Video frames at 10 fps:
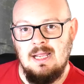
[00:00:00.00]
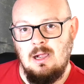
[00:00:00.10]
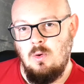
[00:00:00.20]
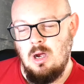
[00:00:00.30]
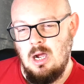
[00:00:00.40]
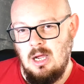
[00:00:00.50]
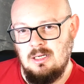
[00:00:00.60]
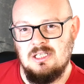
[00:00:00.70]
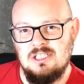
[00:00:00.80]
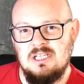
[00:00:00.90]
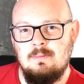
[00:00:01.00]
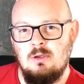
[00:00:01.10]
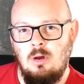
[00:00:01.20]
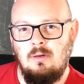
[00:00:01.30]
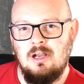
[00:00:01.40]
Now, under the scheme,
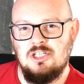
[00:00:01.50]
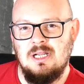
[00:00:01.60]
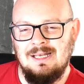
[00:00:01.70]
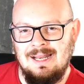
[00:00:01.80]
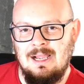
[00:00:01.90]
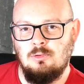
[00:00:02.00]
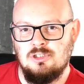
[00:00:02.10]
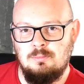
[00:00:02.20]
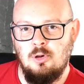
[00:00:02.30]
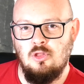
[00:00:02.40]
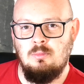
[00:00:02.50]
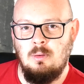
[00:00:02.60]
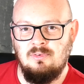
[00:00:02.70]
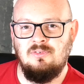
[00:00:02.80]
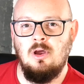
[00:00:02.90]
you are actually allowed to put them
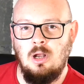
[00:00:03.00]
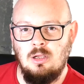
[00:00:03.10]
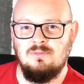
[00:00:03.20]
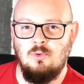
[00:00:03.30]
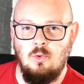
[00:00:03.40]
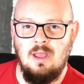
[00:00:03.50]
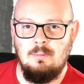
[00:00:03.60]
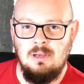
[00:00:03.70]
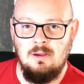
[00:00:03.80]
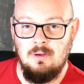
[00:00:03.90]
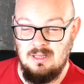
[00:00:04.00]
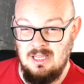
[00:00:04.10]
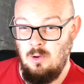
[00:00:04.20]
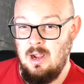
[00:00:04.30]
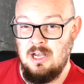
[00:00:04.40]
on furlough for that period.
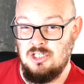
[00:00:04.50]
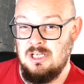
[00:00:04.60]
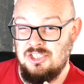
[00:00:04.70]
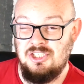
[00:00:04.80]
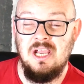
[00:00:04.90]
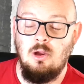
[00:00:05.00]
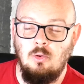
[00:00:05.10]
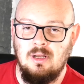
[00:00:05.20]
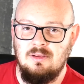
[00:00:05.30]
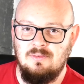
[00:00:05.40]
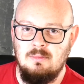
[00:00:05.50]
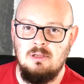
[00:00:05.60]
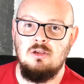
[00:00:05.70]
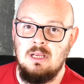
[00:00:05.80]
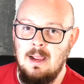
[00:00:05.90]
They're not actually sick or anything,
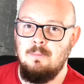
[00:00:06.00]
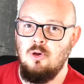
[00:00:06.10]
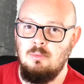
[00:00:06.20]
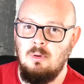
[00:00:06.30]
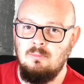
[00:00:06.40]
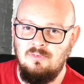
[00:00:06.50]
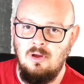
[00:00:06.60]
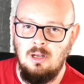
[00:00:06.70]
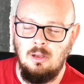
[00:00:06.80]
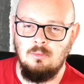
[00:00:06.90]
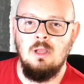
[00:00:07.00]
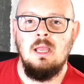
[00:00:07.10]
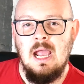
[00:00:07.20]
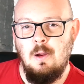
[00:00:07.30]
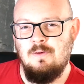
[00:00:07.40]
but you can put them on furlough.
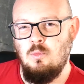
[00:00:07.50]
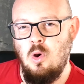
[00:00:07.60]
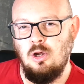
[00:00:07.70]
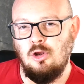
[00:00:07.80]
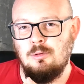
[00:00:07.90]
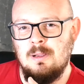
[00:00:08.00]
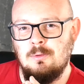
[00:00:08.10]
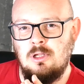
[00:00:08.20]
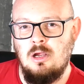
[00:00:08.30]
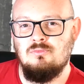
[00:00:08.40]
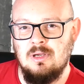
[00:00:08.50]
However, what a lot of people don't